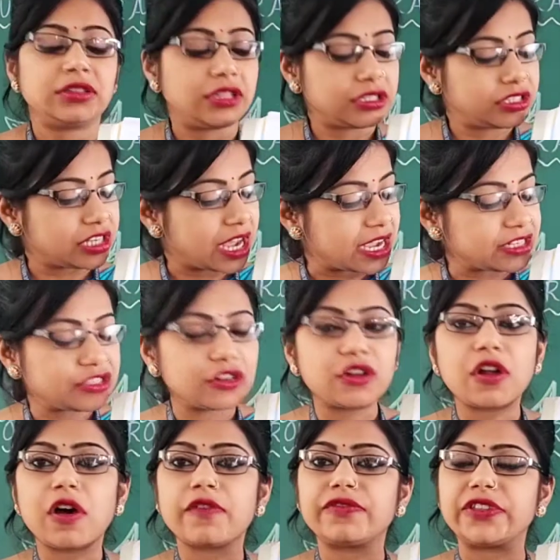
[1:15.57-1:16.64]
The
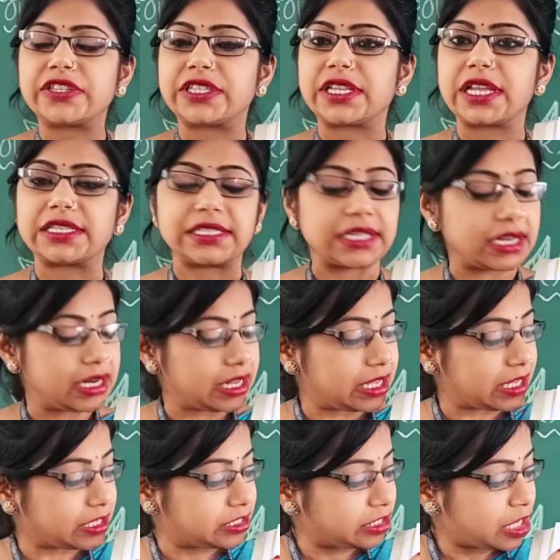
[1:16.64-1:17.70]
title of this lesson
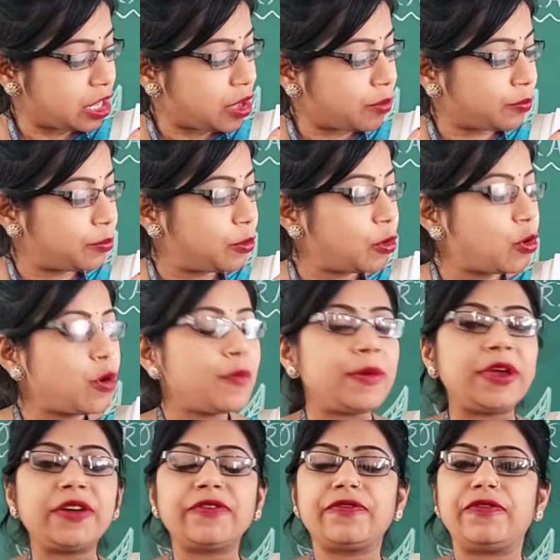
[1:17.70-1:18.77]
is
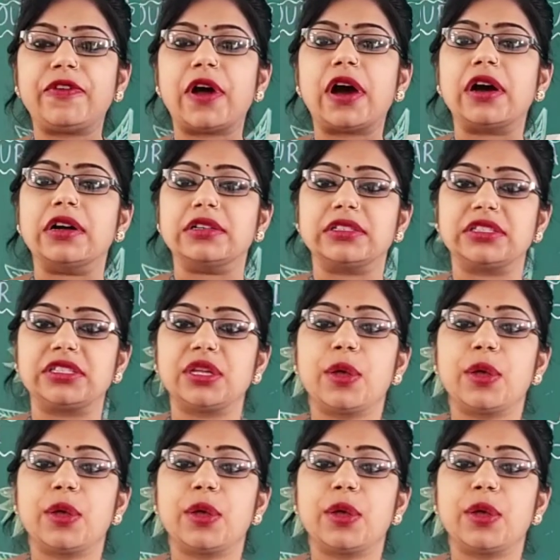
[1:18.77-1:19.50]
Blooming Flowers.